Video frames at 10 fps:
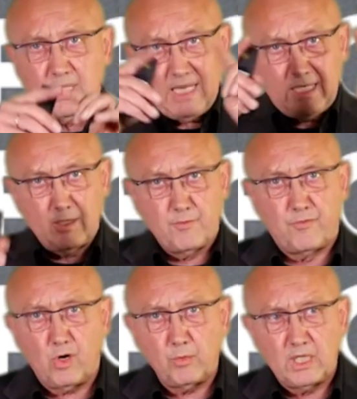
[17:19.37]
getting a
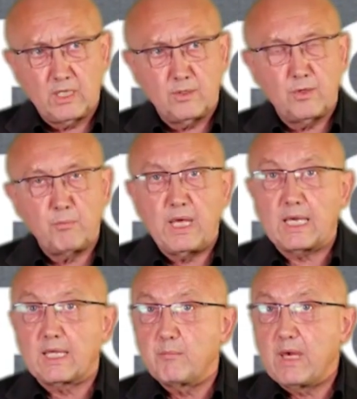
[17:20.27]
formula or
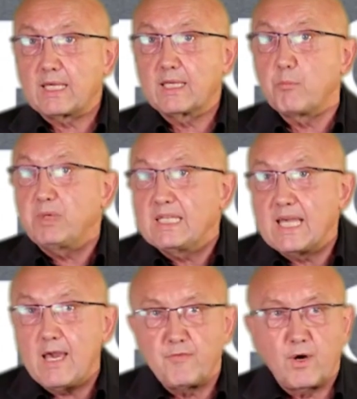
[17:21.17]
making a
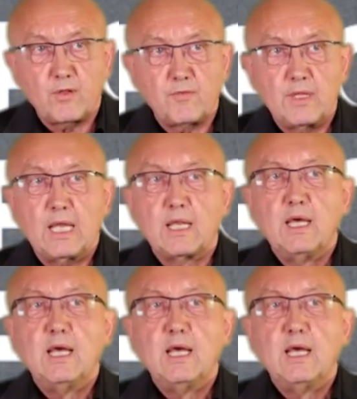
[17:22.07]
PDF out of that.